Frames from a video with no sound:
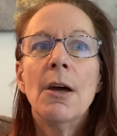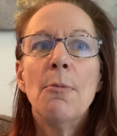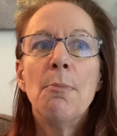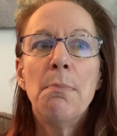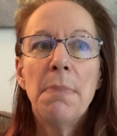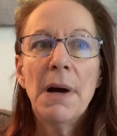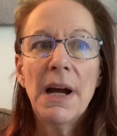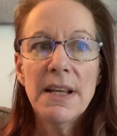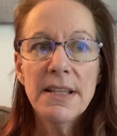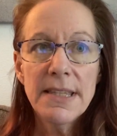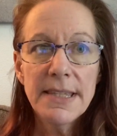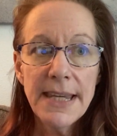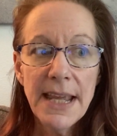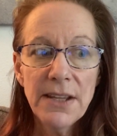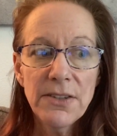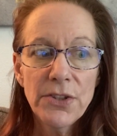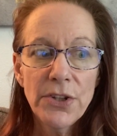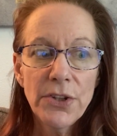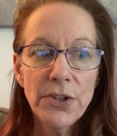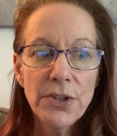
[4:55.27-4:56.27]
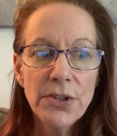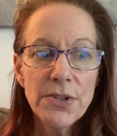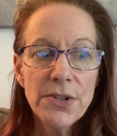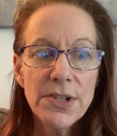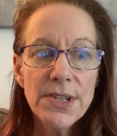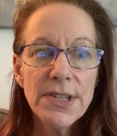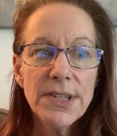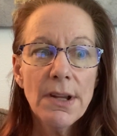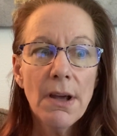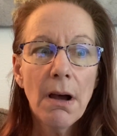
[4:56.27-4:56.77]

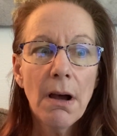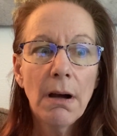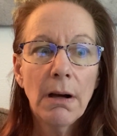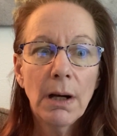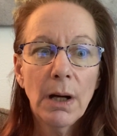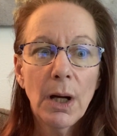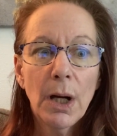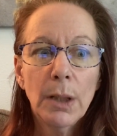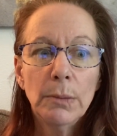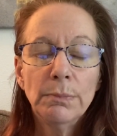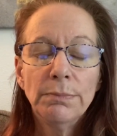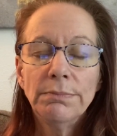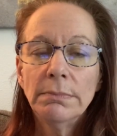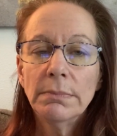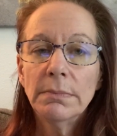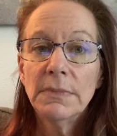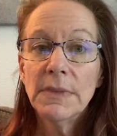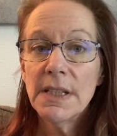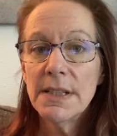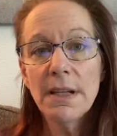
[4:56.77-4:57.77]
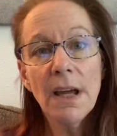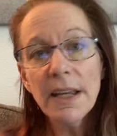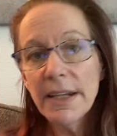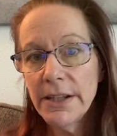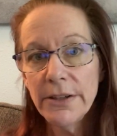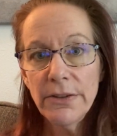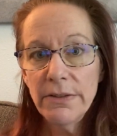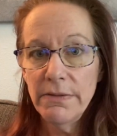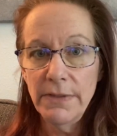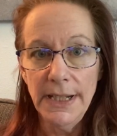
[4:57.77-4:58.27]
Bystanders did not
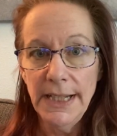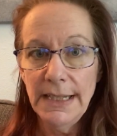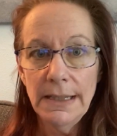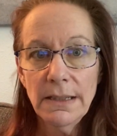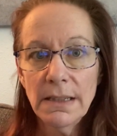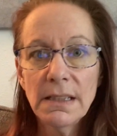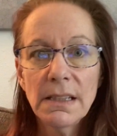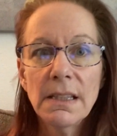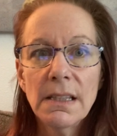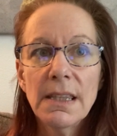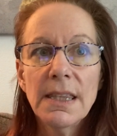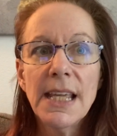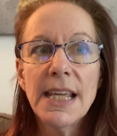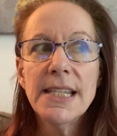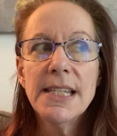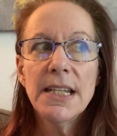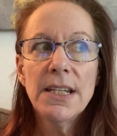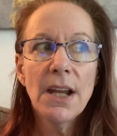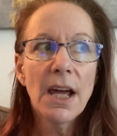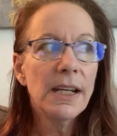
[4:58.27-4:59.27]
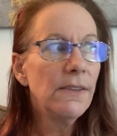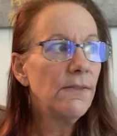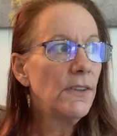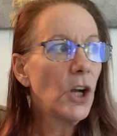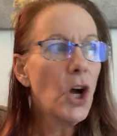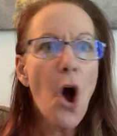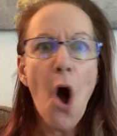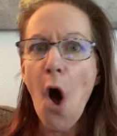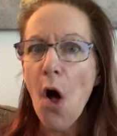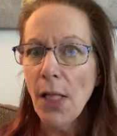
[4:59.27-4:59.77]
intervene. They did not even
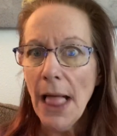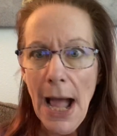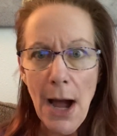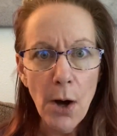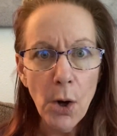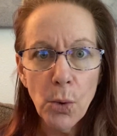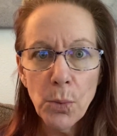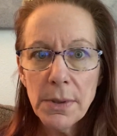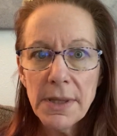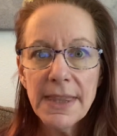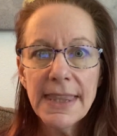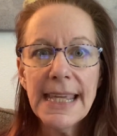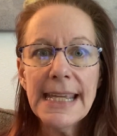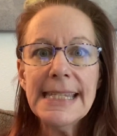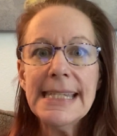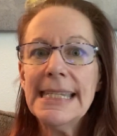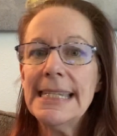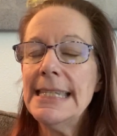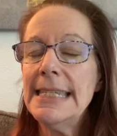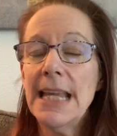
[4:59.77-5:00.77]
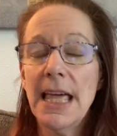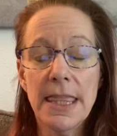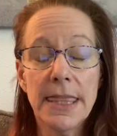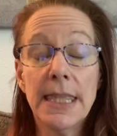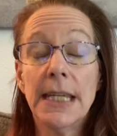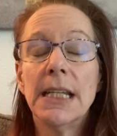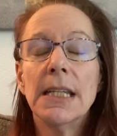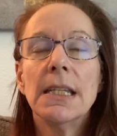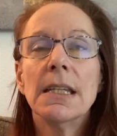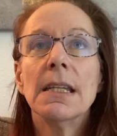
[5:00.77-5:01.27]
call out. They did
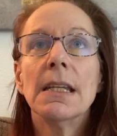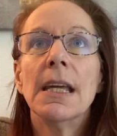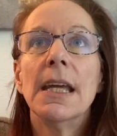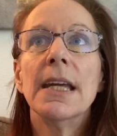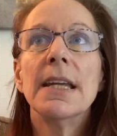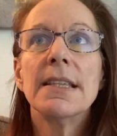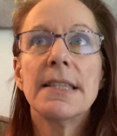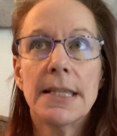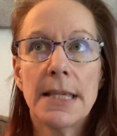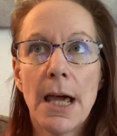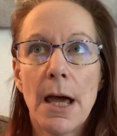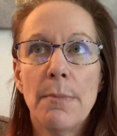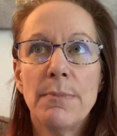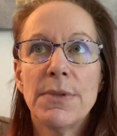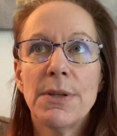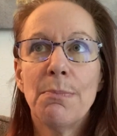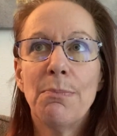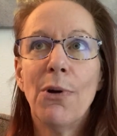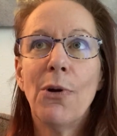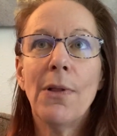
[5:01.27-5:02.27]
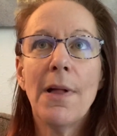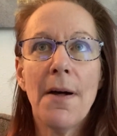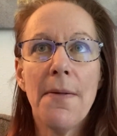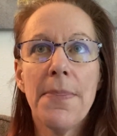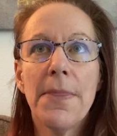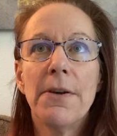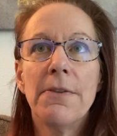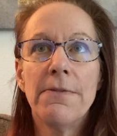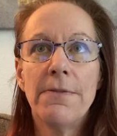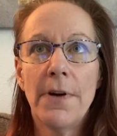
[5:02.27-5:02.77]
nothing except pull out
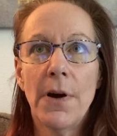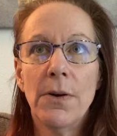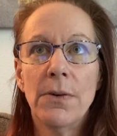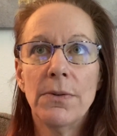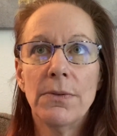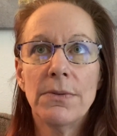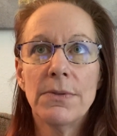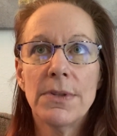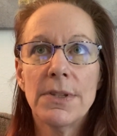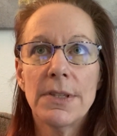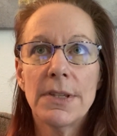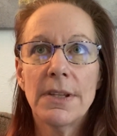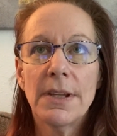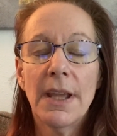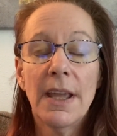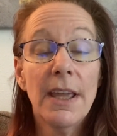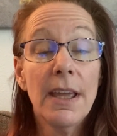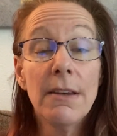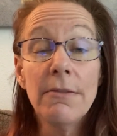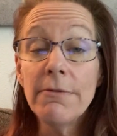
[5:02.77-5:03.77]
their phones and